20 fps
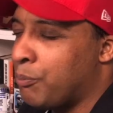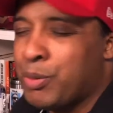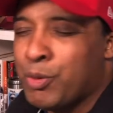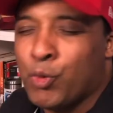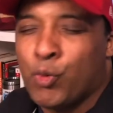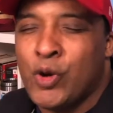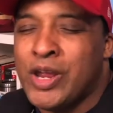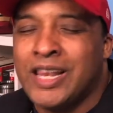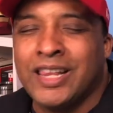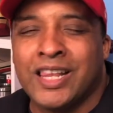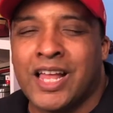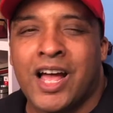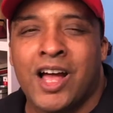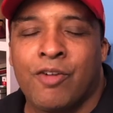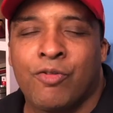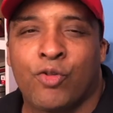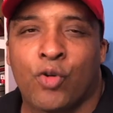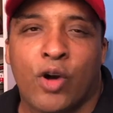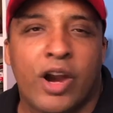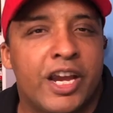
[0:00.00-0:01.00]
We
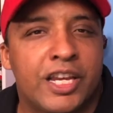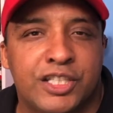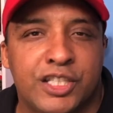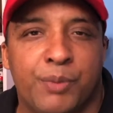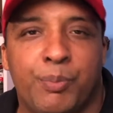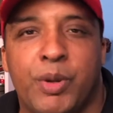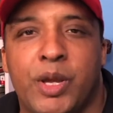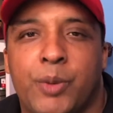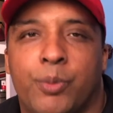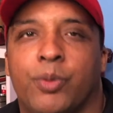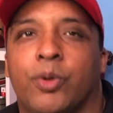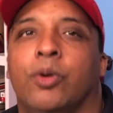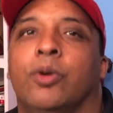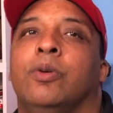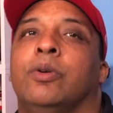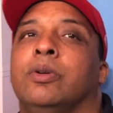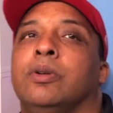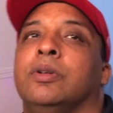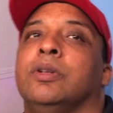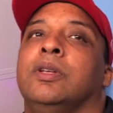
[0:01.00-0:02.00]
love crazy people.
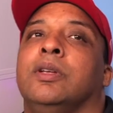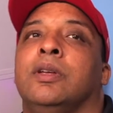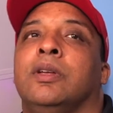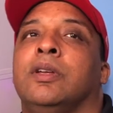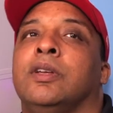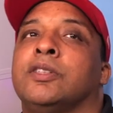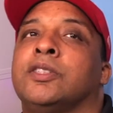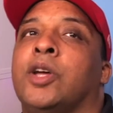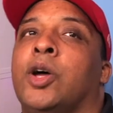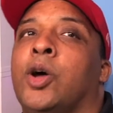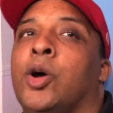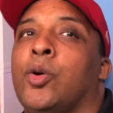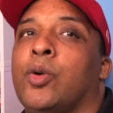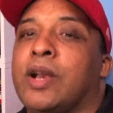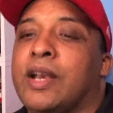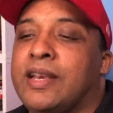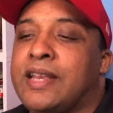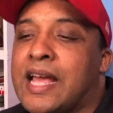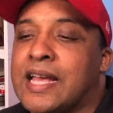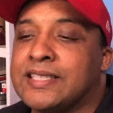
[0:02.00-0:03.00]

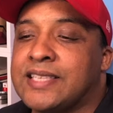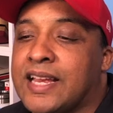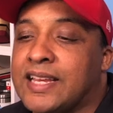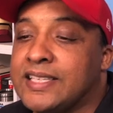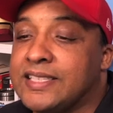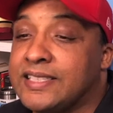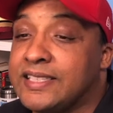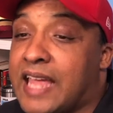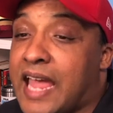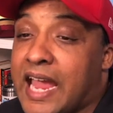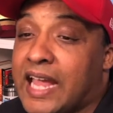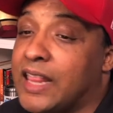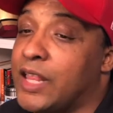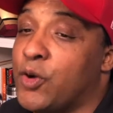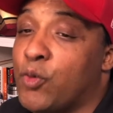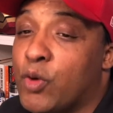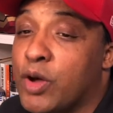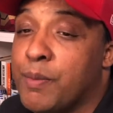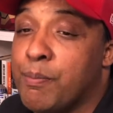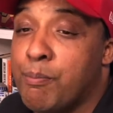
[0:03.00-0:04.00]
So that's exactly
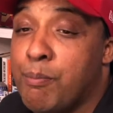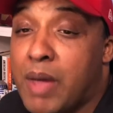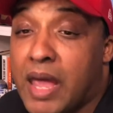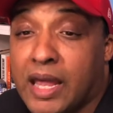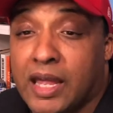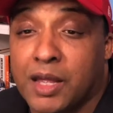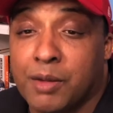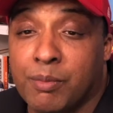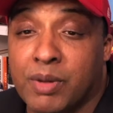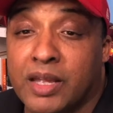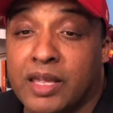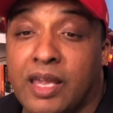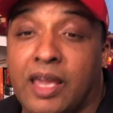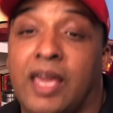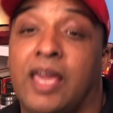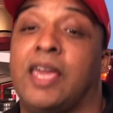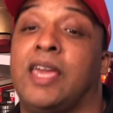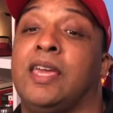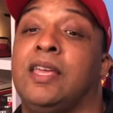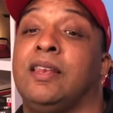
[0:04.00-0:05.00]
what Meghan
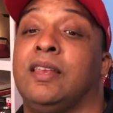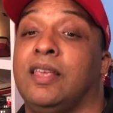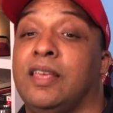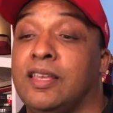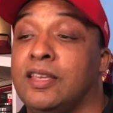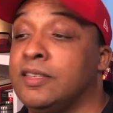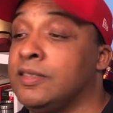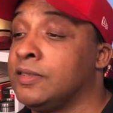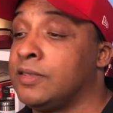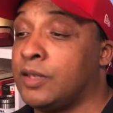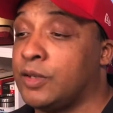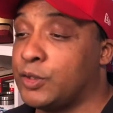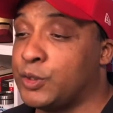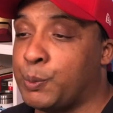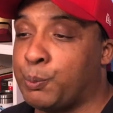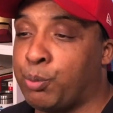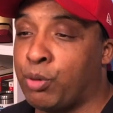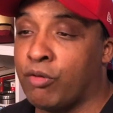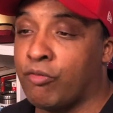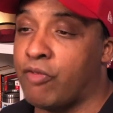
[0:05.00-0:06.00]
McCain is
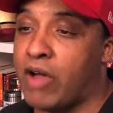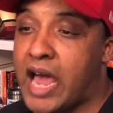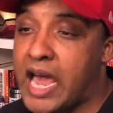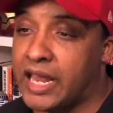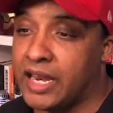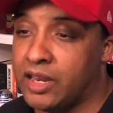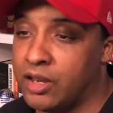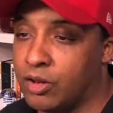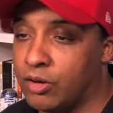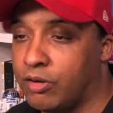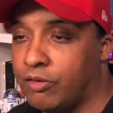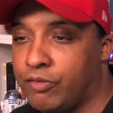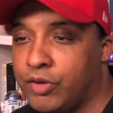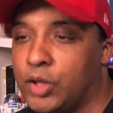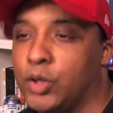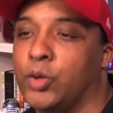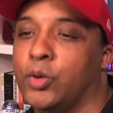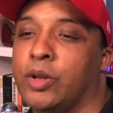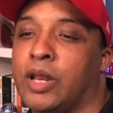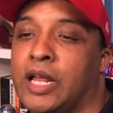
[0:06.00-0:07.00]
providing on The
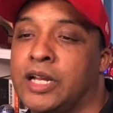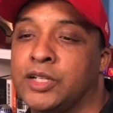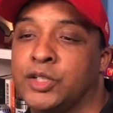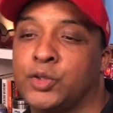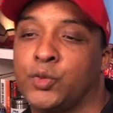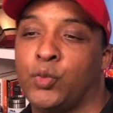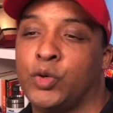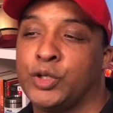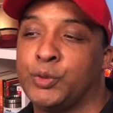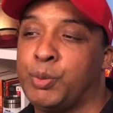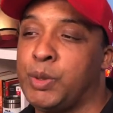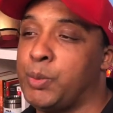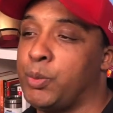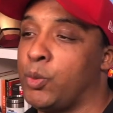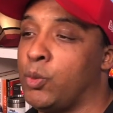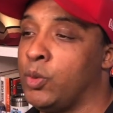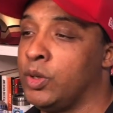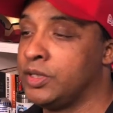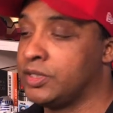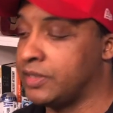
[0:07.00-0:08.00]
View. And I just wish
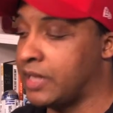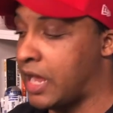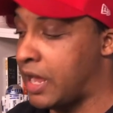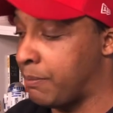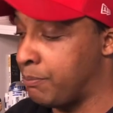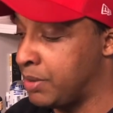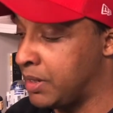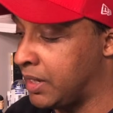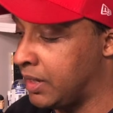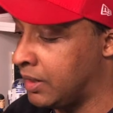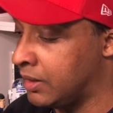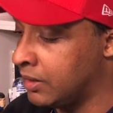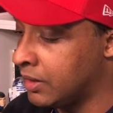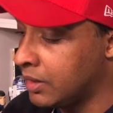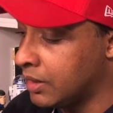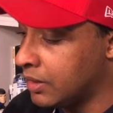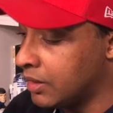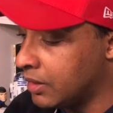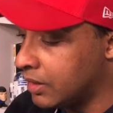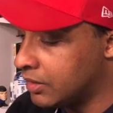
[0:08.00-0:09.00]
people would stop being
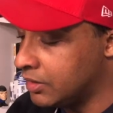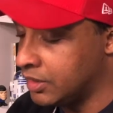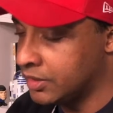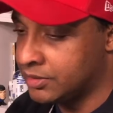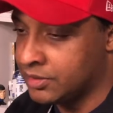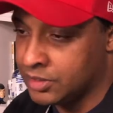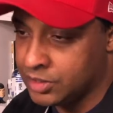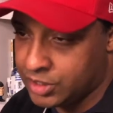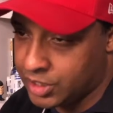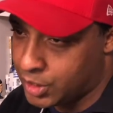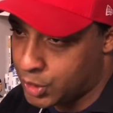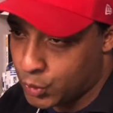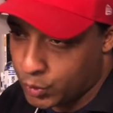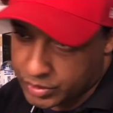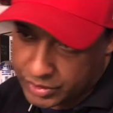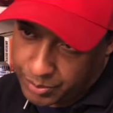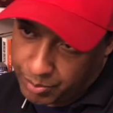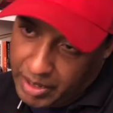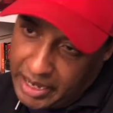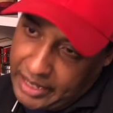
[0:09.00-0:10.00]

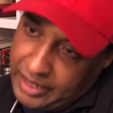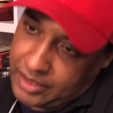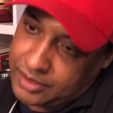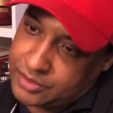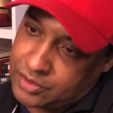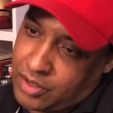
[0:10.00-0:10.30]
disingenuous about it.